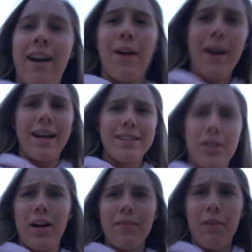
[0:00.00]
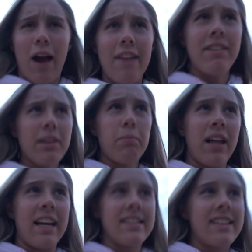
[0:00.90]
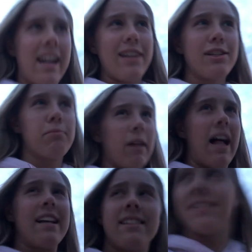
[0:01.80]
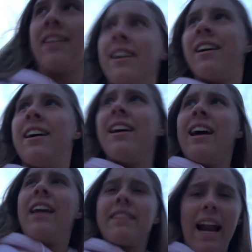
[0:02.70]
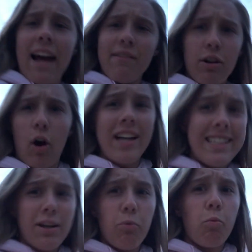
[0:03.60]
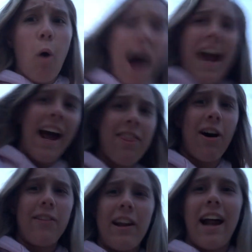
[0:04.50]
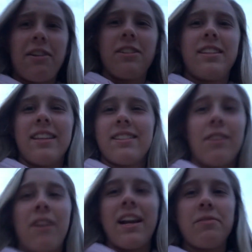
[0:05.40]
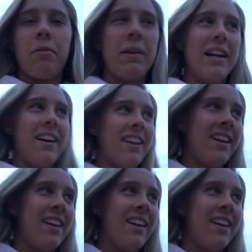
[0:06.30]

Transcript: Okay, so I've arrived at the place and I just realized that I have no idea why I thought that I could see the sunrise from here.